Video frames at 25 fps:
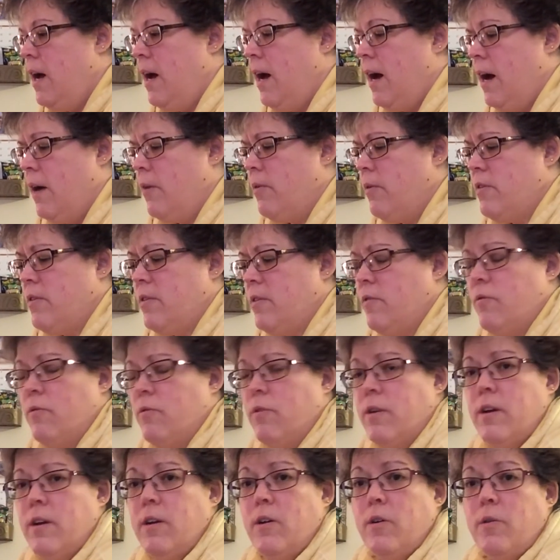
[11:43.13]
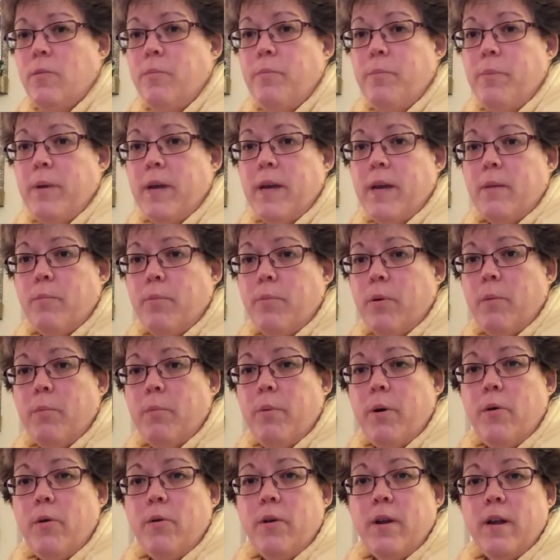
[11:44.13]
I was a real big
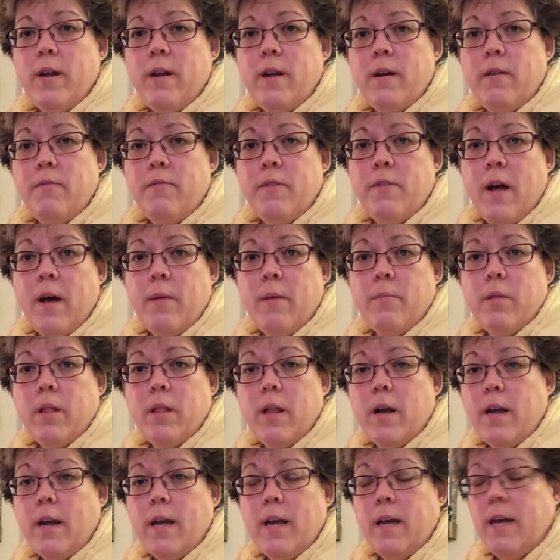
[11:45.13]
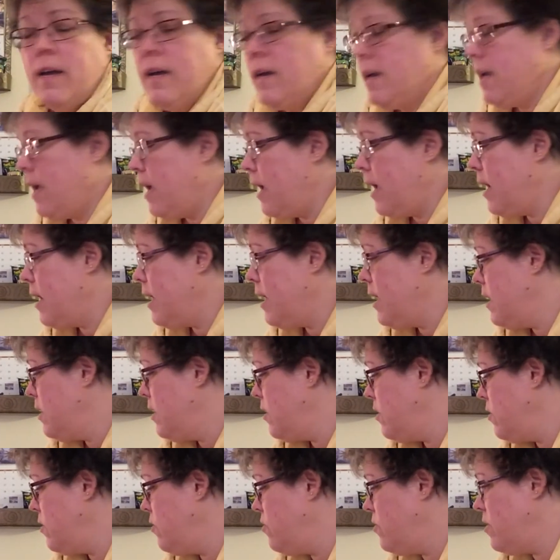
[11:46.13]
proponent of not plucking and
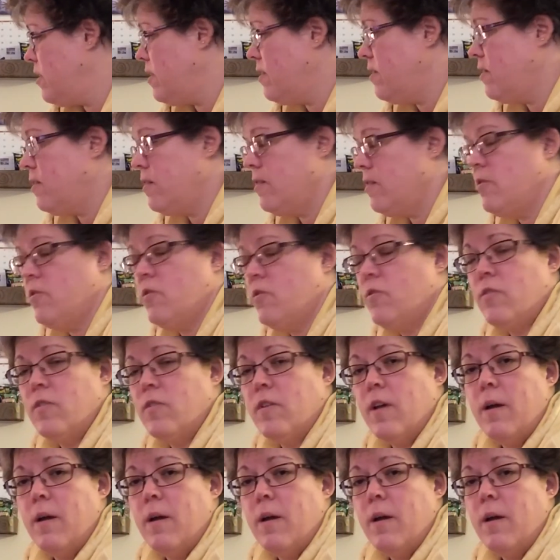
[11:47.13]
using scissors.